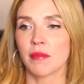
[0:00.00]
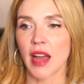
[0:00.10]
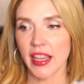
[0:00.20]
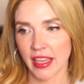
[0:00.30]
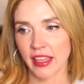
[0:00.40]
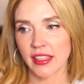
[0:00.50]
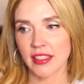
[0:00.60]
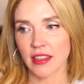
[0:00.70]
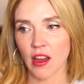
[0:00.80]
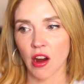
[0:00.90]
My
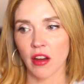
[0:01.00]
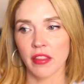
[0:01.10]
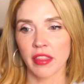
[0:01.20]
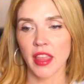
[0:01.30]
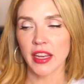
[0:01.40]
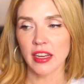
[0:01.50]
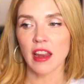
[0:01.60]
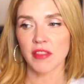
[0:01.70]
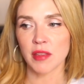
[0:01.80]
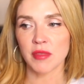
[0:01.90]
kids are in and
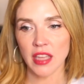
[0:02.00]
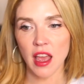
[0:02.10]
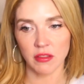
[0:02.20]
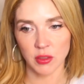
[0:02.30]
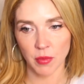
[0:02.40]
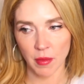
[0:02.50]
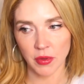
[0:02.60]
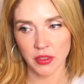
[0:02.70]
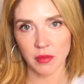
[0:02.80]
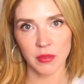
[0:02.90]
of themselves
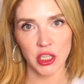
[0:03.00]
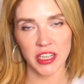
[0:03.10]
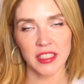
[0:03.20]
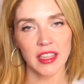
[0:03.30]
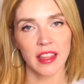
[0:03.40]
bubbles machines.